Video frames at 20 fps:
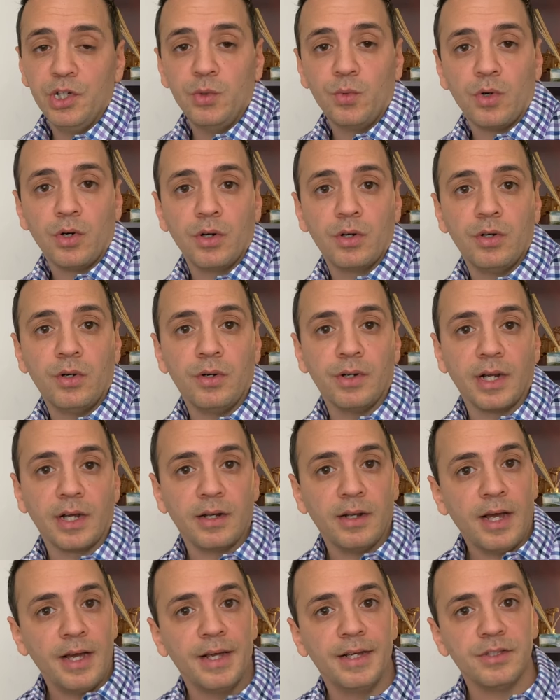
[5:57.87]
you work on a
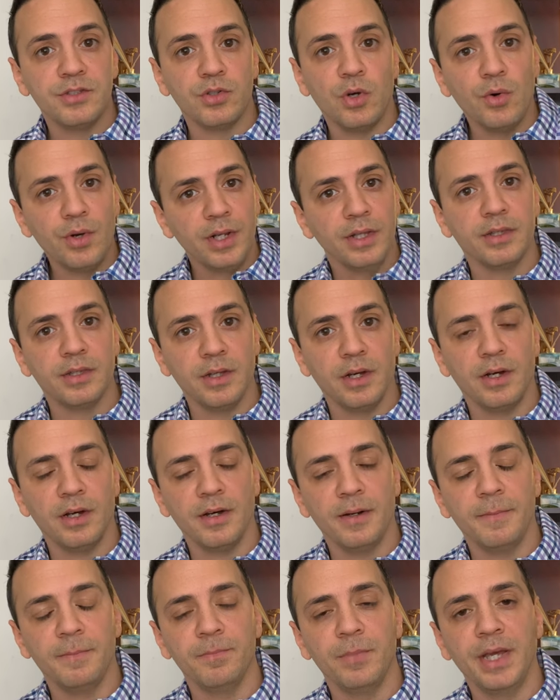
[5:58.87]
client's audit
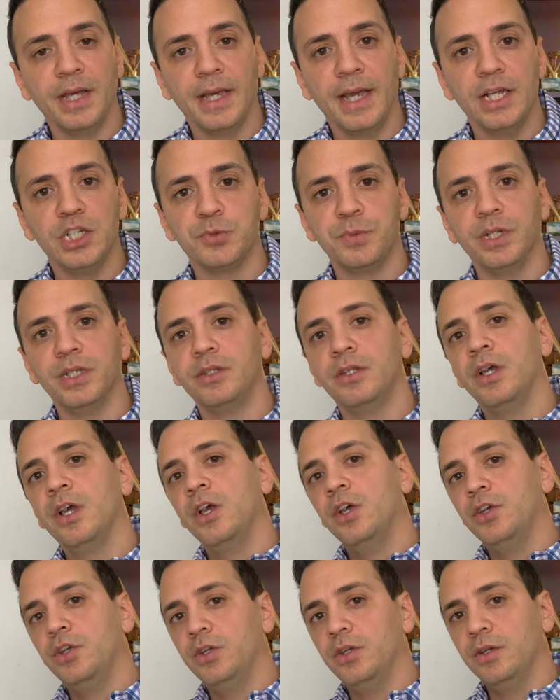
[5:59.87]
um, engagement,
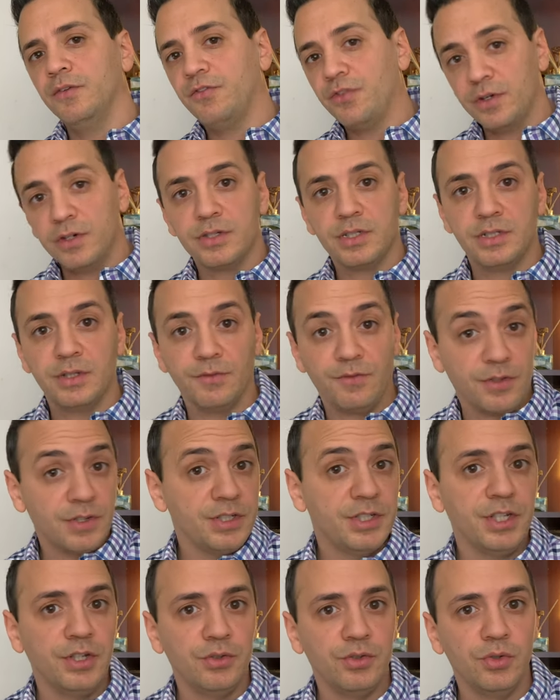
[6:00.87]
first the first
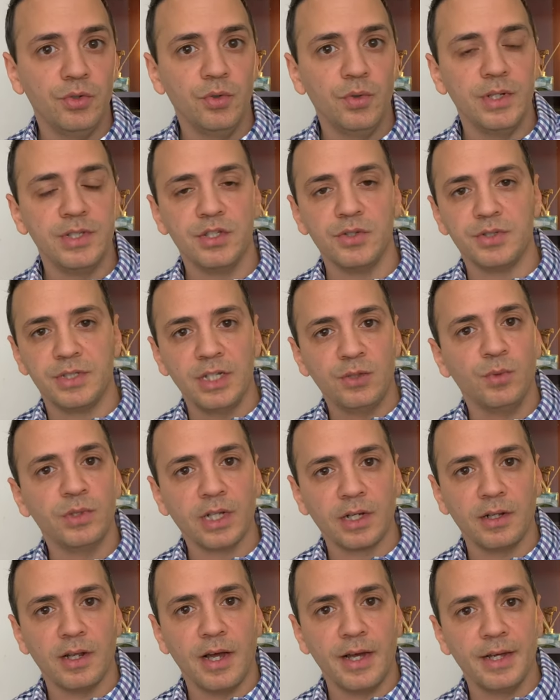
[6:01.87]
thing you do is you sit with
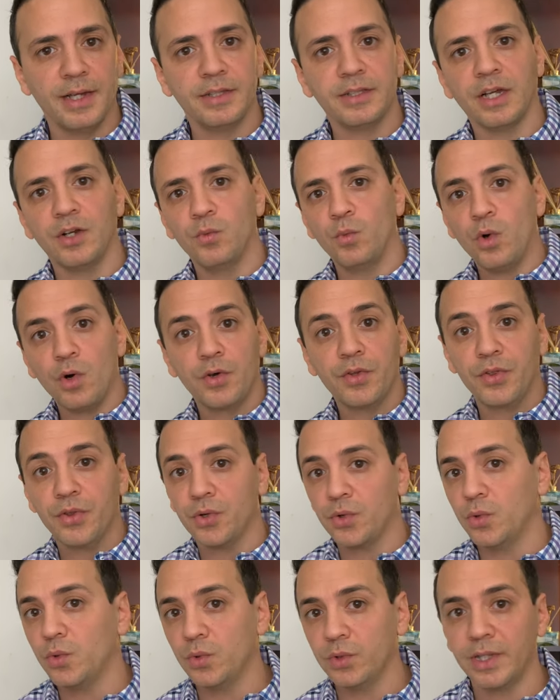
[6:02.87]
the client and walk
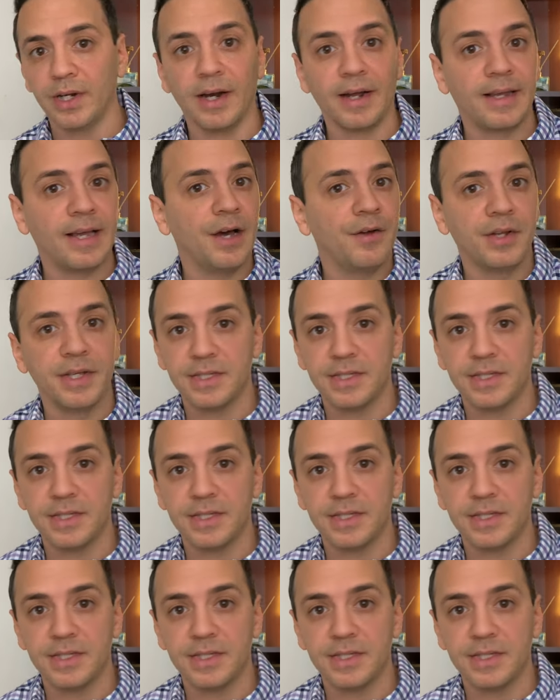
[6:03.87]
through their accounting